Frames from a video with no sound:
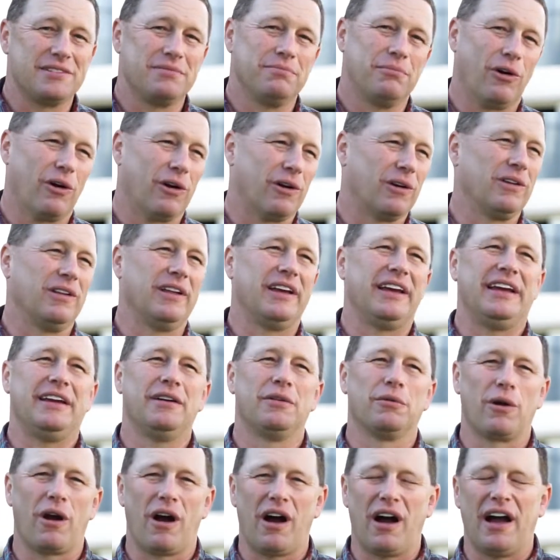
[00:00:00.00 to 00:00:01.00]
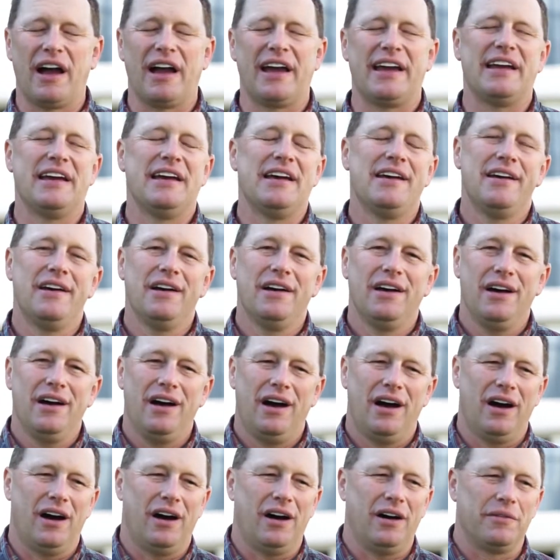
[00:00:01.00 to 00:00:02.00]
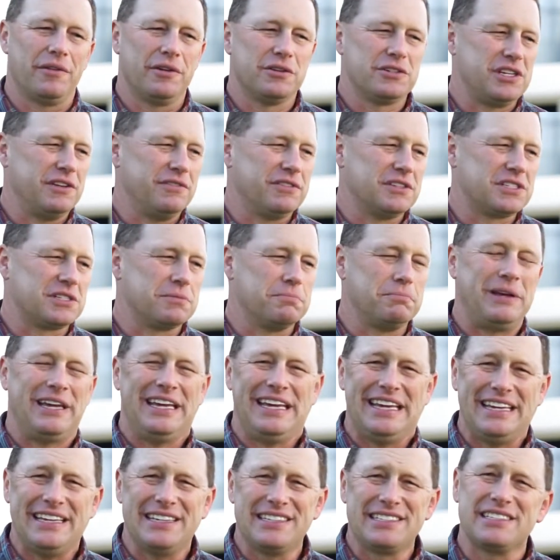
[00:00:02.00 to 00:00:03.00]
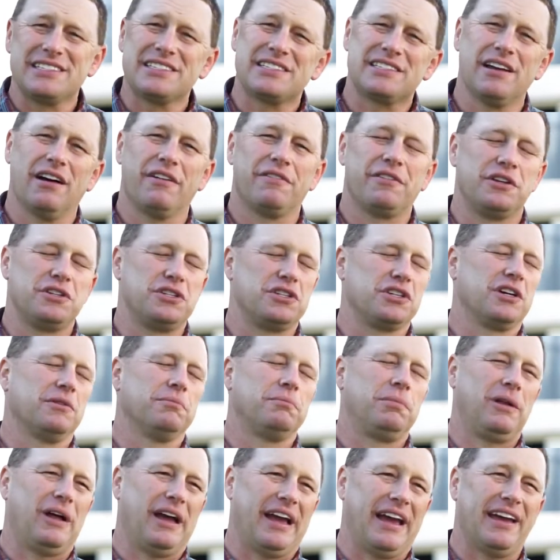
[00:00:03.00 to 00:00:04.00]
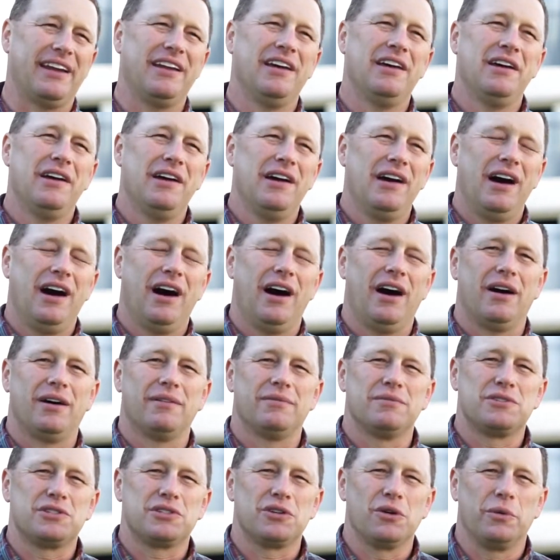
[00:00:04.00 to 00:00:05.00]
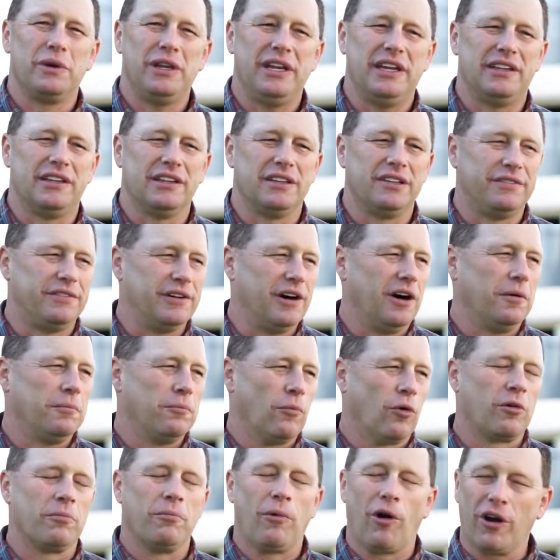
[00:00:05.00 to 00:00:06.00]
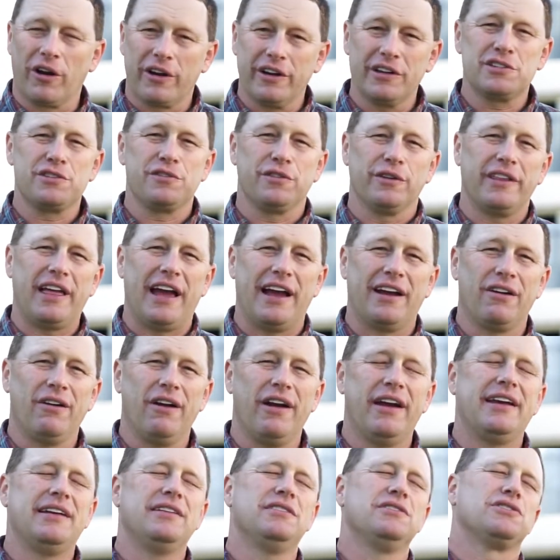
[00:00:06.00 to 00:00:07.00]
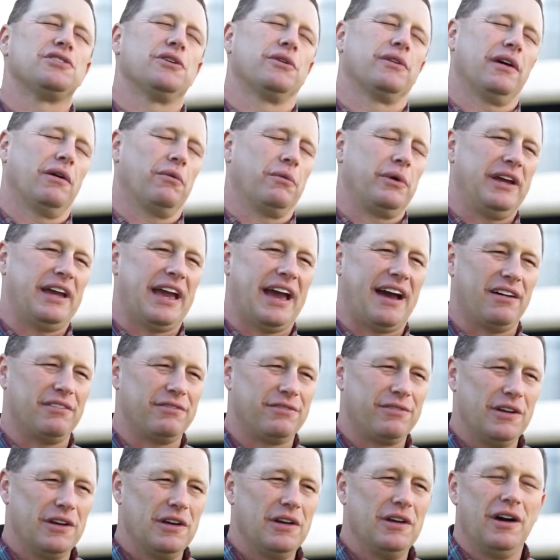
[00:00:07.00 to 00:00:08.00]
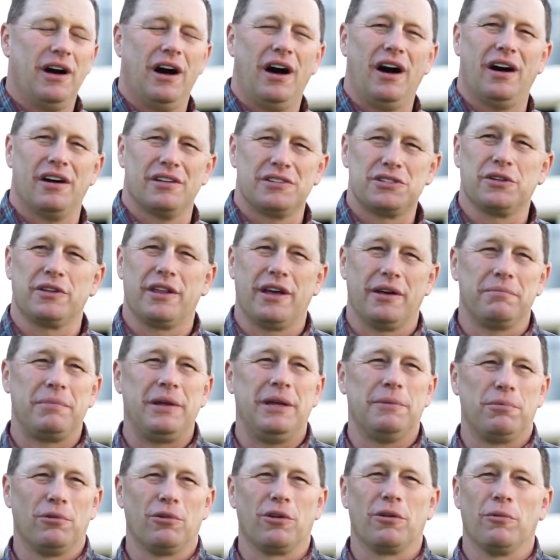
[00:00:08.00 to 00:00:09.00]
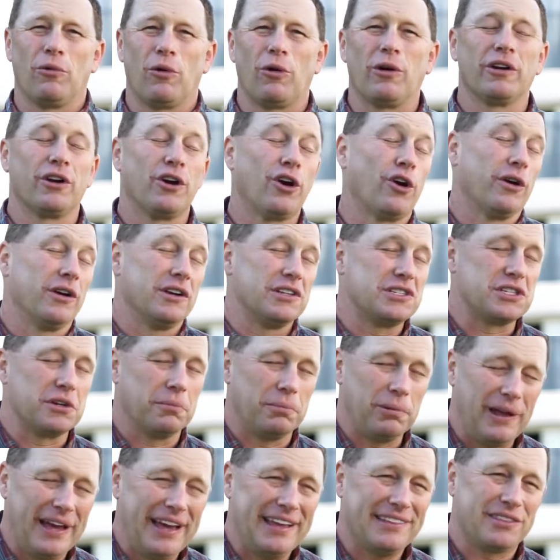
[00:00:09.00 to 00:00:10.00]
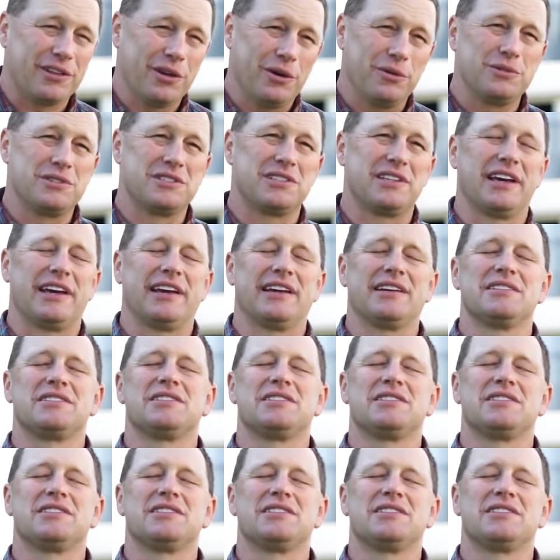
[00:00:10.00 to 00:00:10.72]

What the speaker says: barley, rye. There's even some peas and stuff that you can plant. So we need to develop more markets for that grain so that we have, so that people are more encouraged to plant those things.